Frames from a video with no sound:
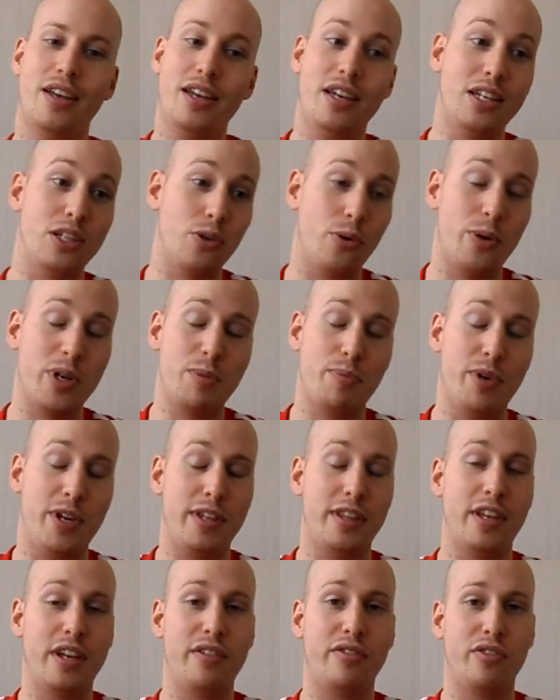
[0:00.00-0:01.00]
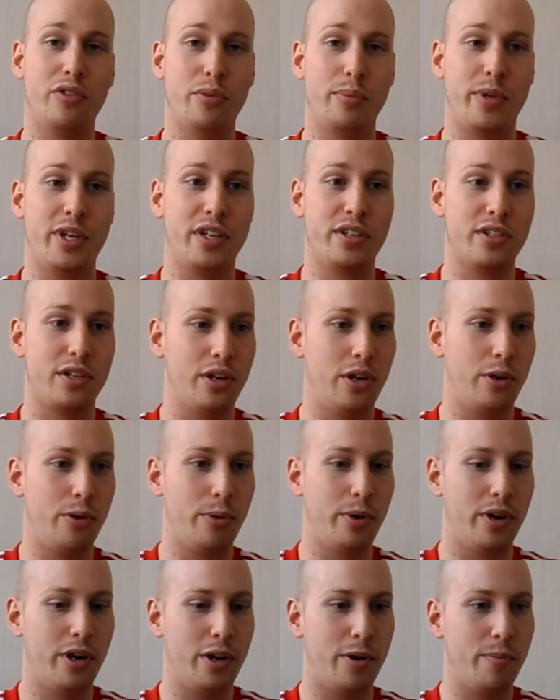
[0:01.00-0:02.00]
He's always been there for me,
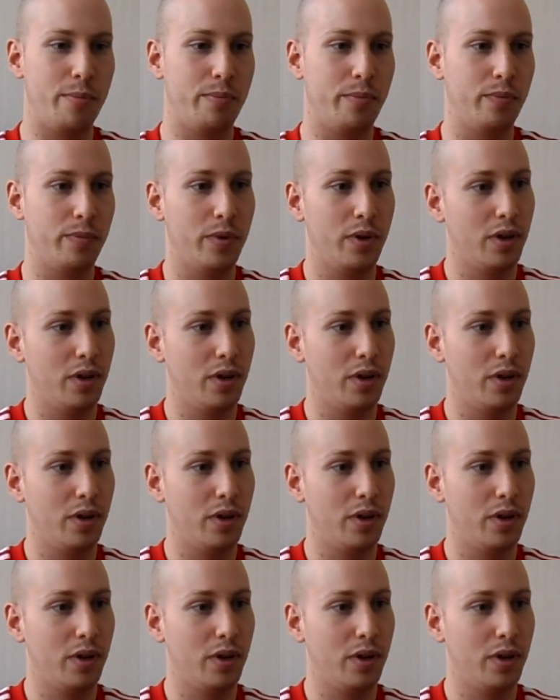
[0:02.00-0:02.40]
so